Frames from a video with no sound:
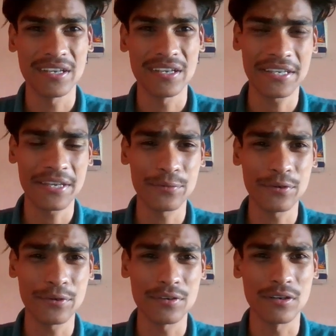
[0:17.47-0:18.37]
It can
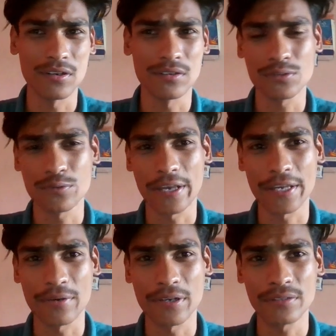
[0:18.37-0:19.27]
work to
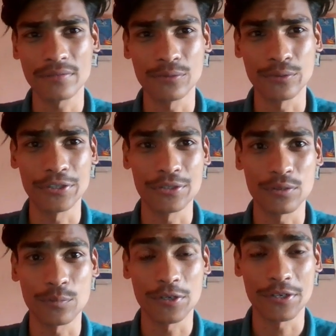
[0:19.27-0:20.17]
anyone when your
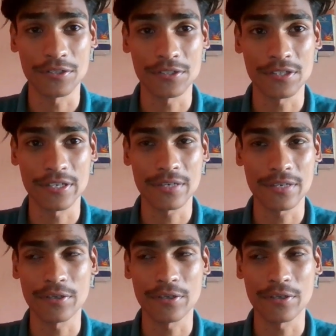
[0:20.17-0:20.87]
opponent doesn't care,